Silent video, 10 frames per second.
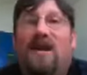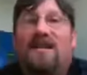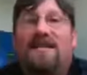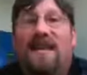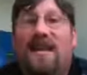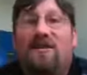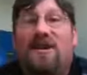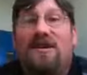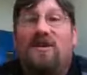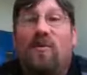is the
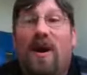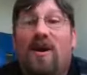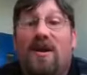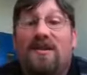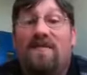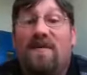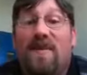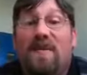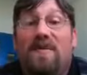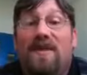increased awareness of the
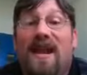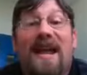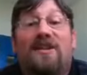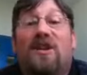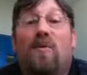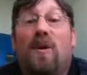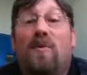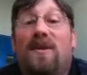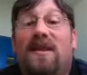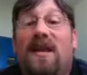people that actually work
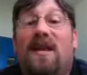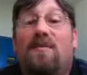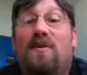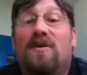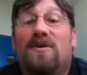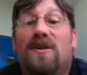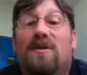with the animals,